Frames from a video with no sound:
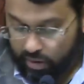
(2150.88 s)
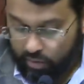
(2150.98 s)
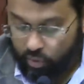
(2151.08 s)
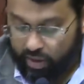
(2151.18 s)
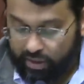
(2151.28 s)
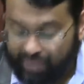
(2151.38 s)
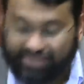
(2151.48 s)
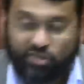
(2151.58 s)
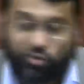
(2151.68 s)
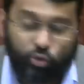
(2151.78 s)
when
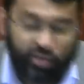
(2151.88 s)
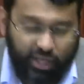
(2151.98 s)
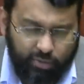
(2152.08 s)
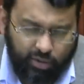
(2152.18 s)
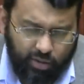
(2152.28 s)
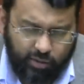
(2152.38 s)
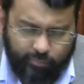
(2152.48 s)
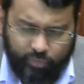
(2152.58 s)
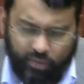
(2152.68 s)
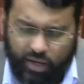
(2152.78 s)
Ataturk came along,
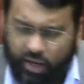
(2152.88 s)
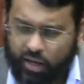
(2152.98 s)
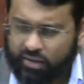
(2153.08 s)
uh,